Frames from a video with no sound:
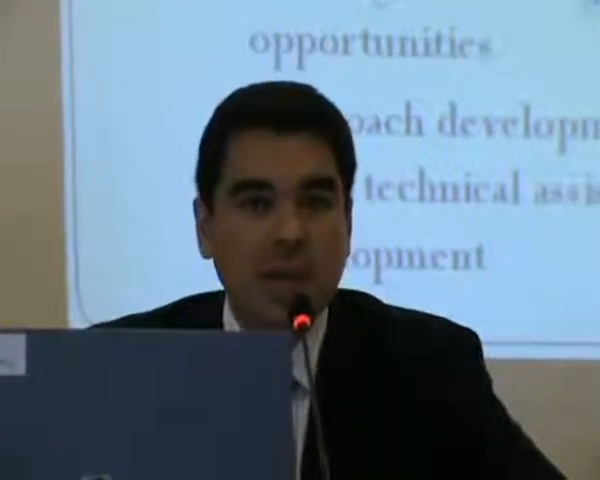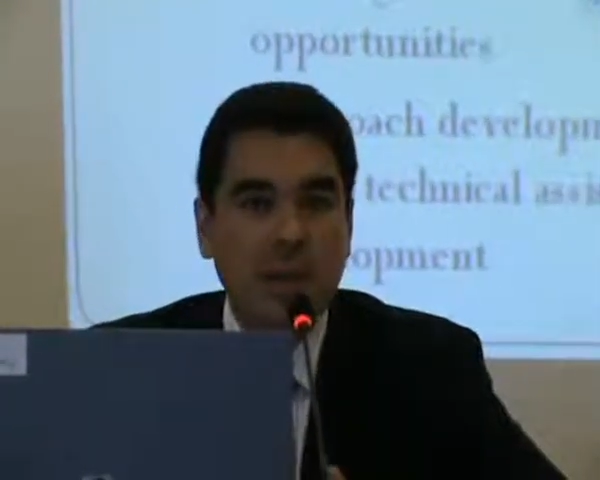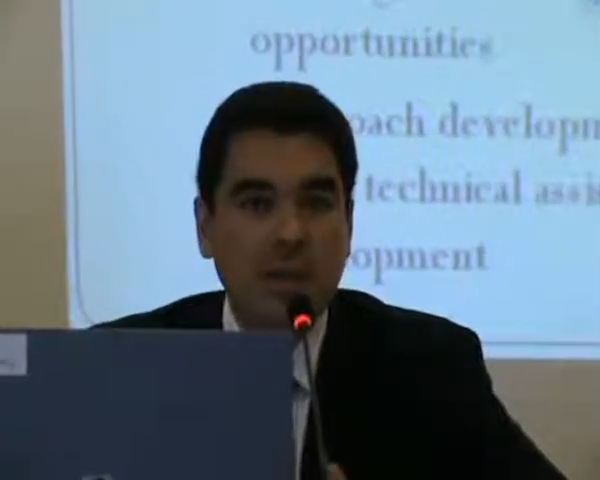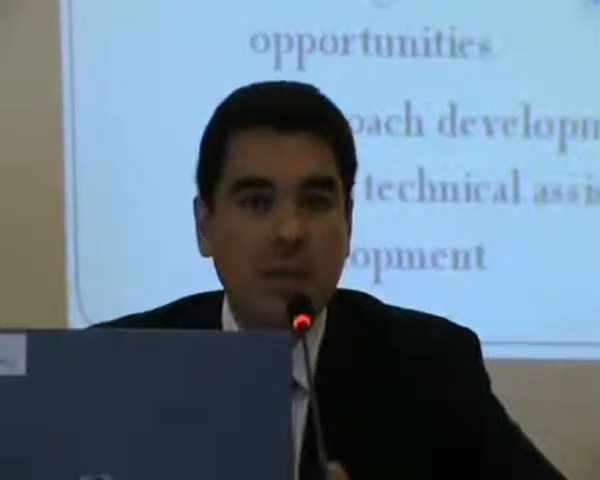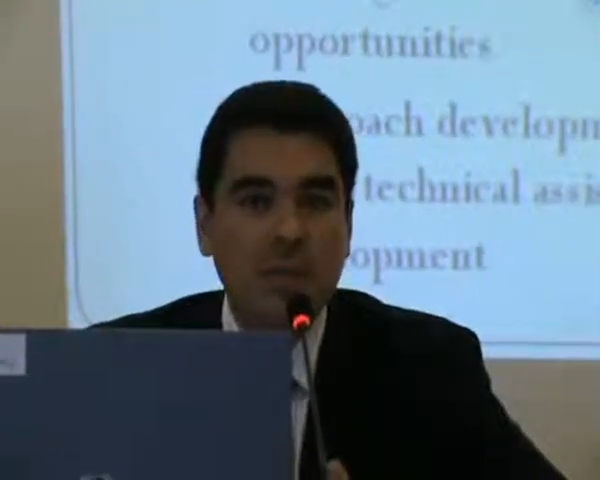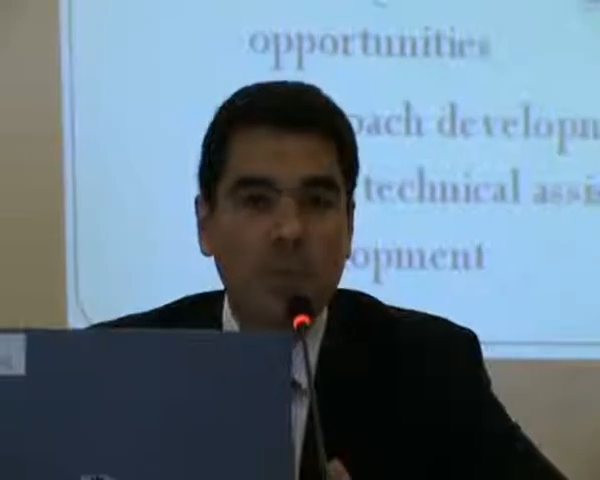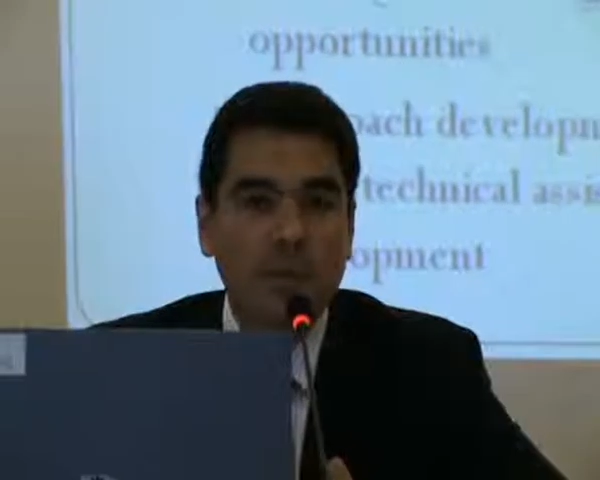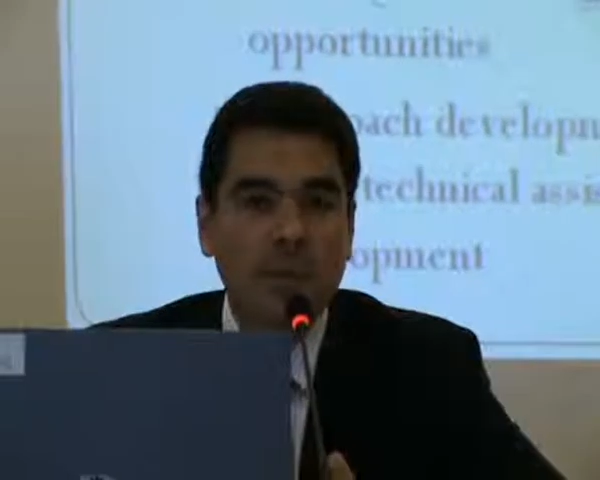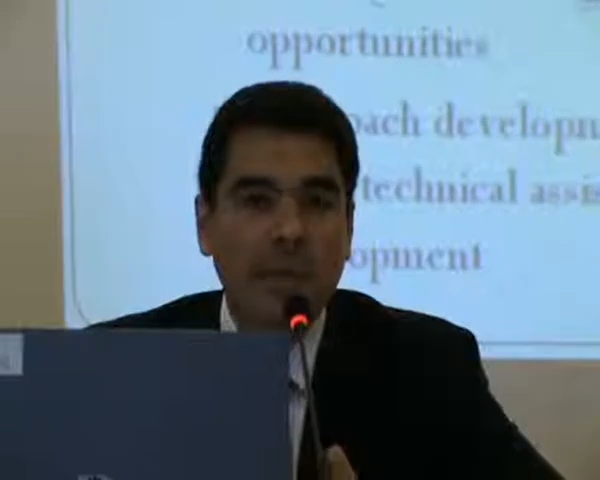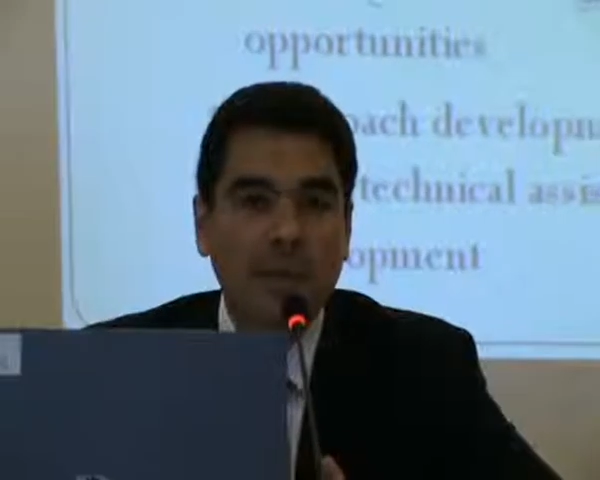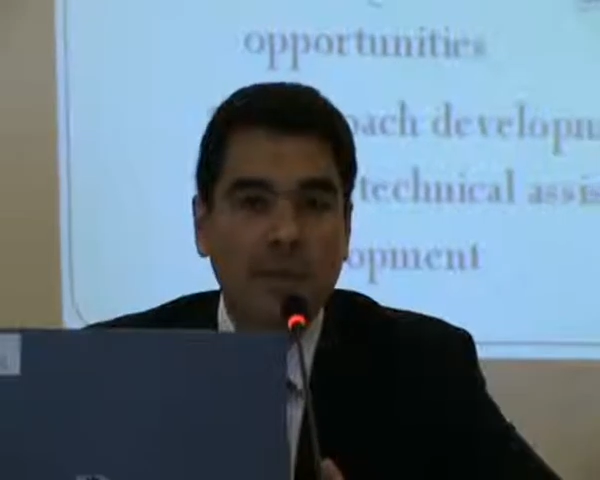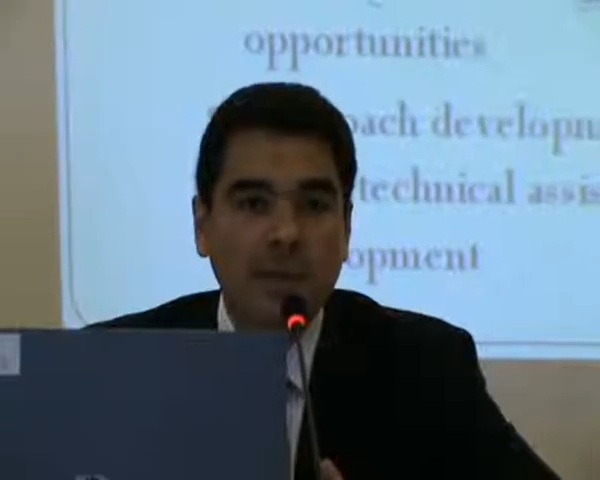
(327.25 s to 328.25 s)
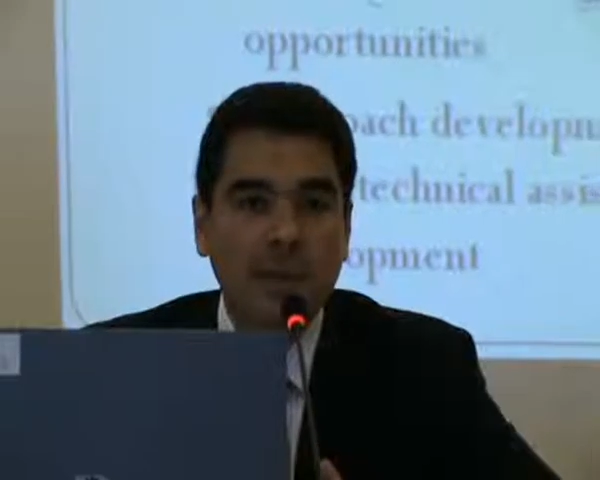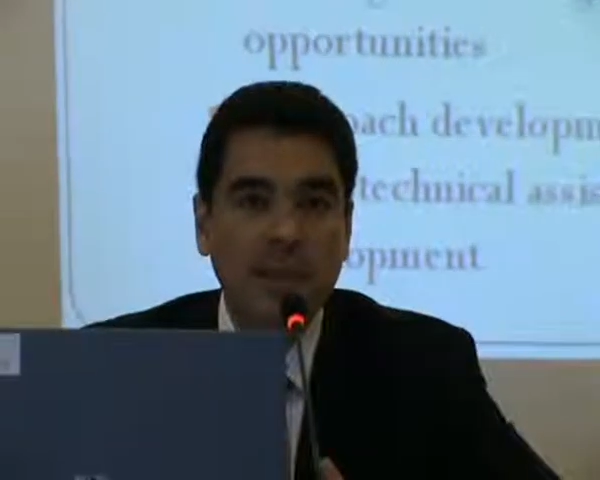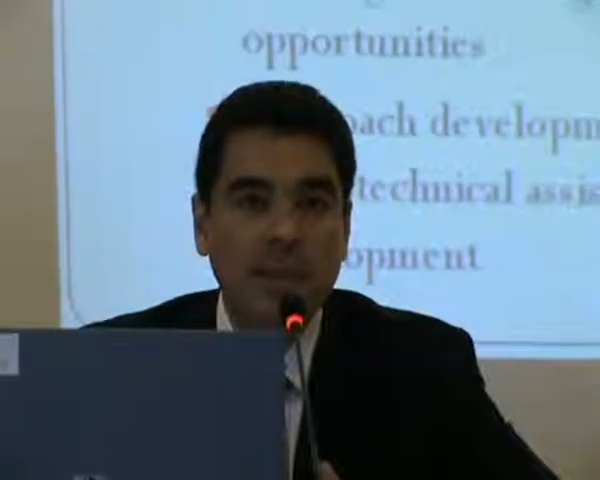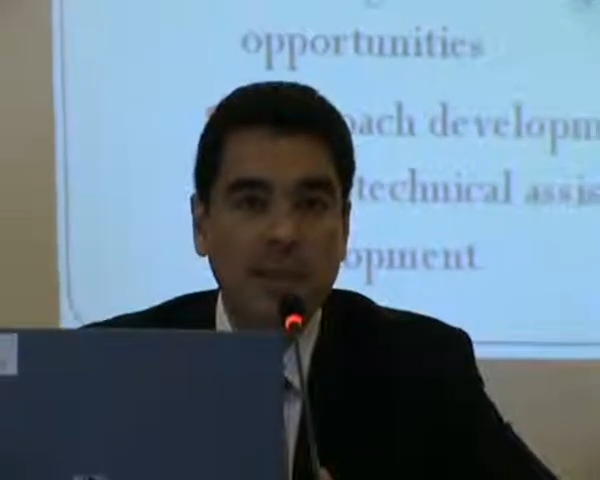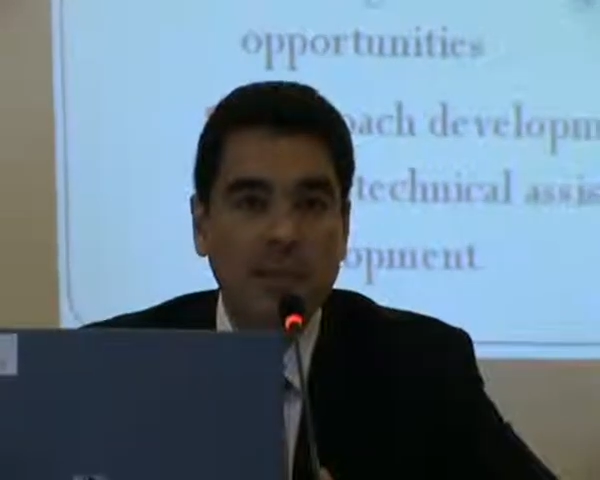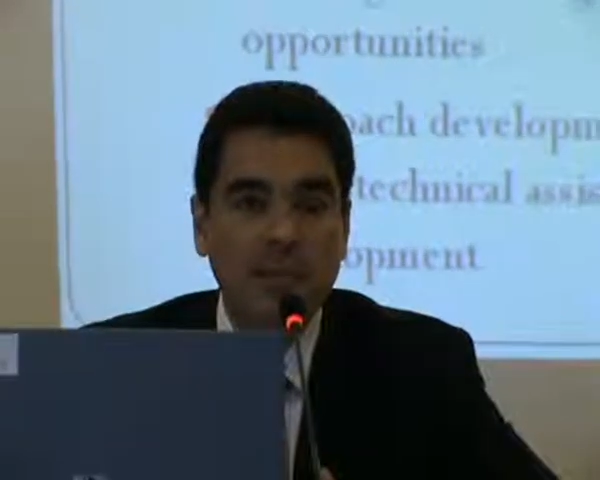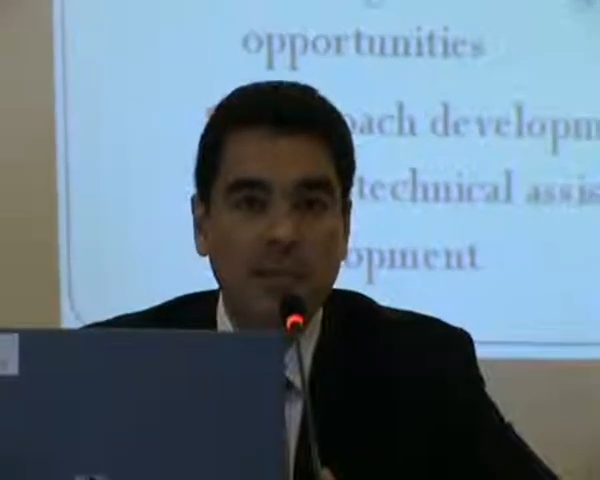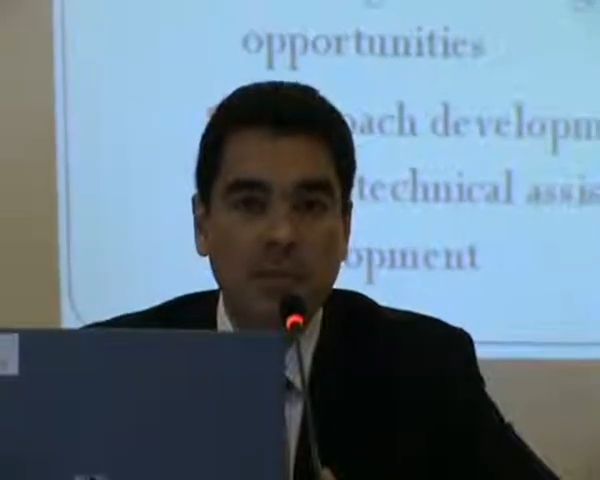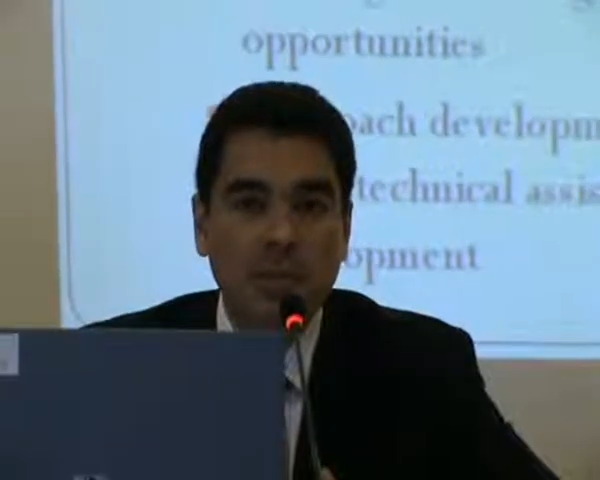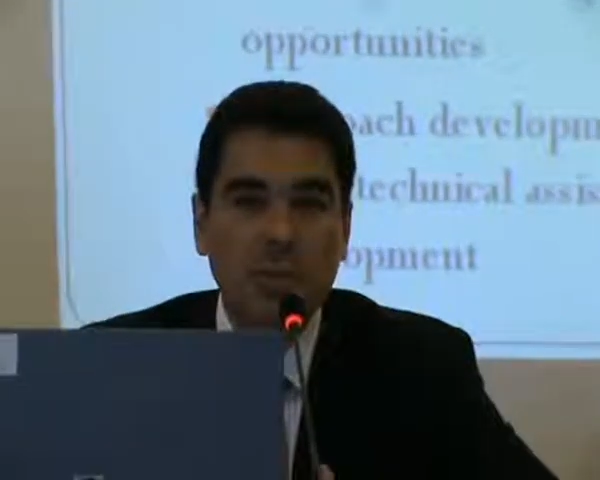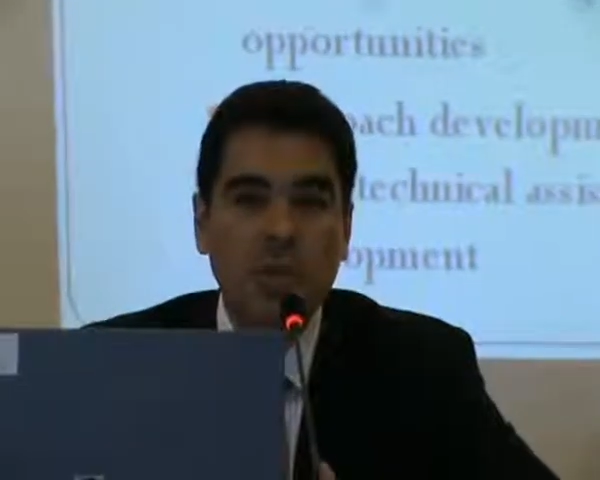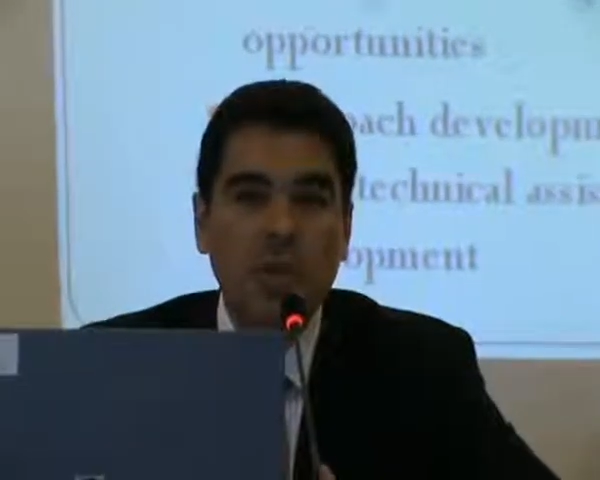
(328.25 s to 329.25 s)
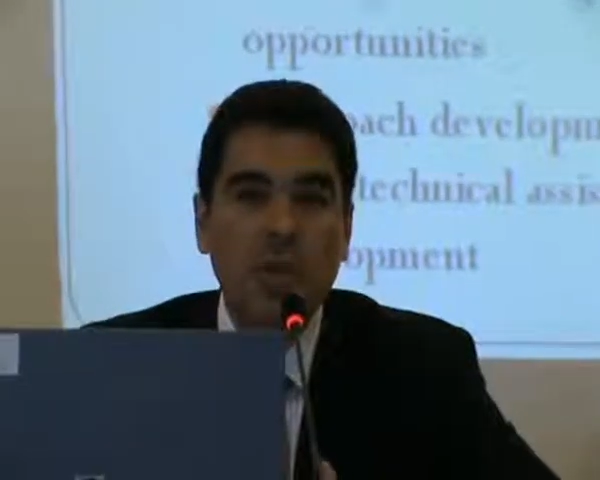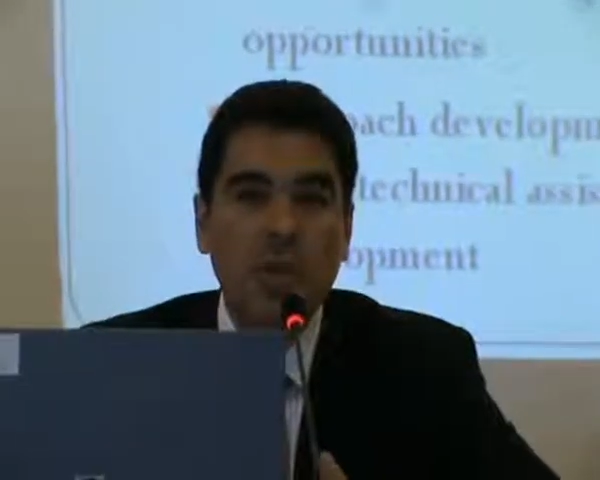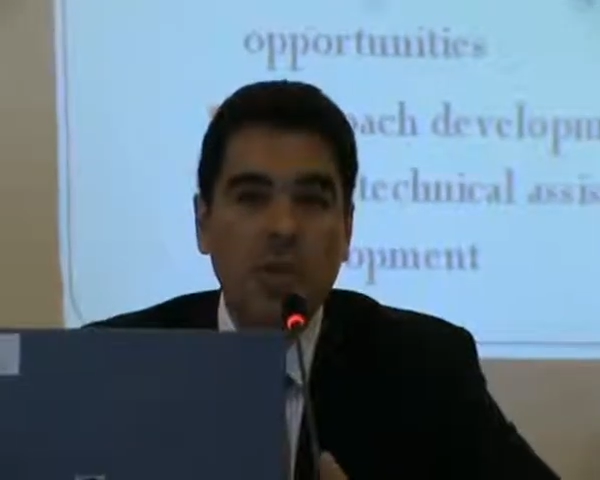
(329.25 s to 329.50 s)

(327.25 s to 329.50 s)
How can we get funding from you